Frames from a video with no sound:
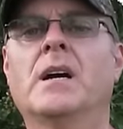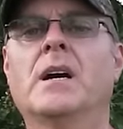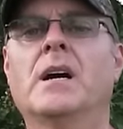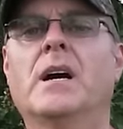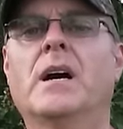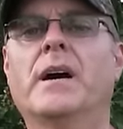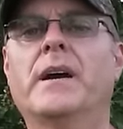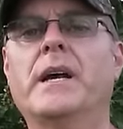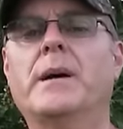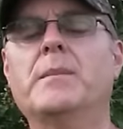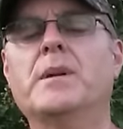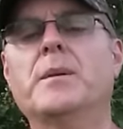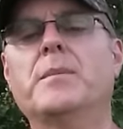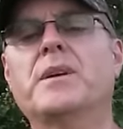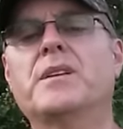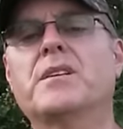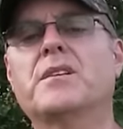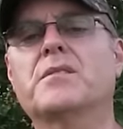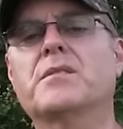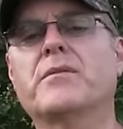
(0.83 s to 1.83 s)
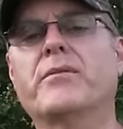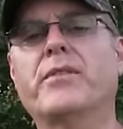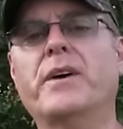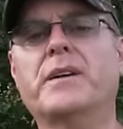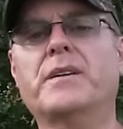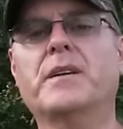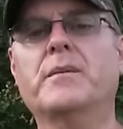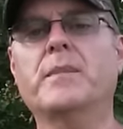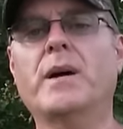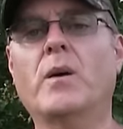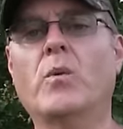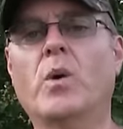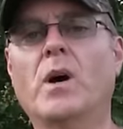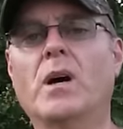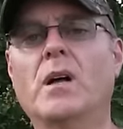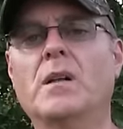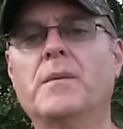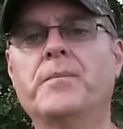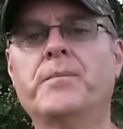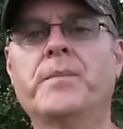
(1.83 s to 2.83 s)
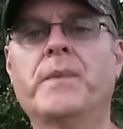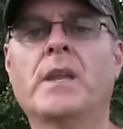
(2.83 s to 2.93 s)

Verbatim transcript: All right, I'm going to be disinfecting my well.